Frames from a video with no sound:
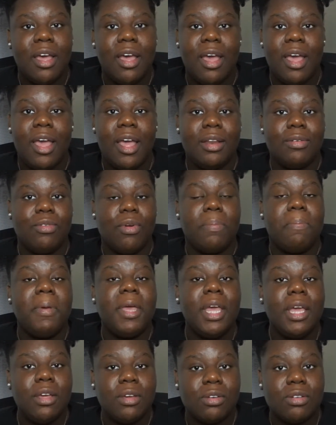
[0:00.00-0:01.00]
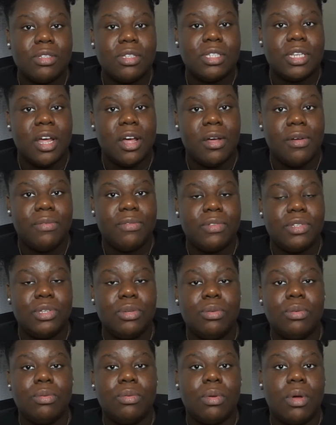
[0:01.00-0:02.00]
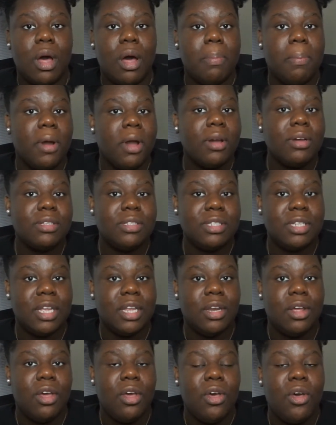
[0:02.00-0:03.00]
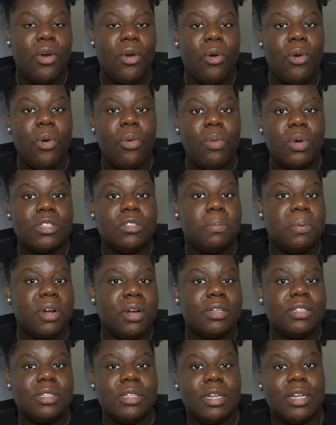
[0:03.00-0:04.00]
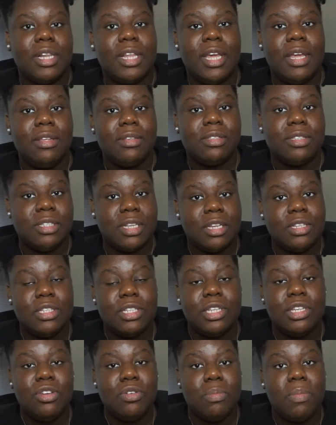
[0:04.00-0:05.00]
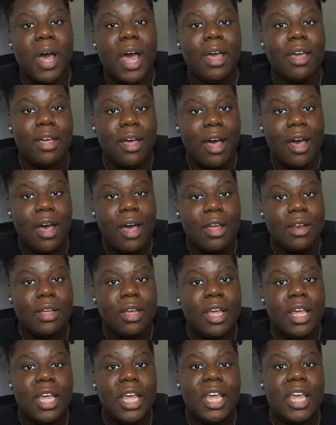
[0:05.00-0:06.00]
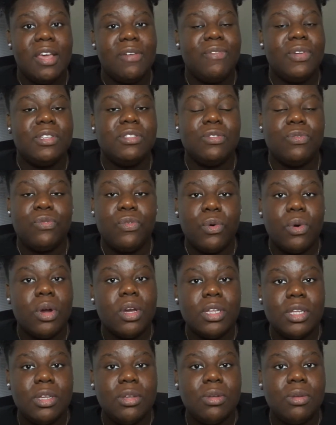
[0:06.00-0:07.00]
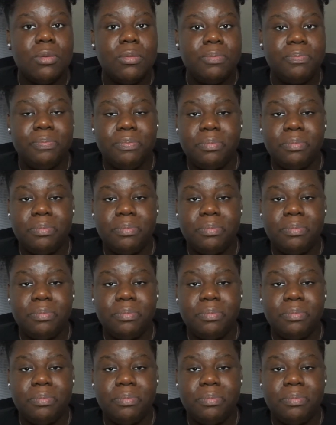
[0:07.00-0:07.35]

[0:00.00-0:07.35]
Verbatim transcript: and repeat yourself to a person who was personally sent to you by God. If it's for you,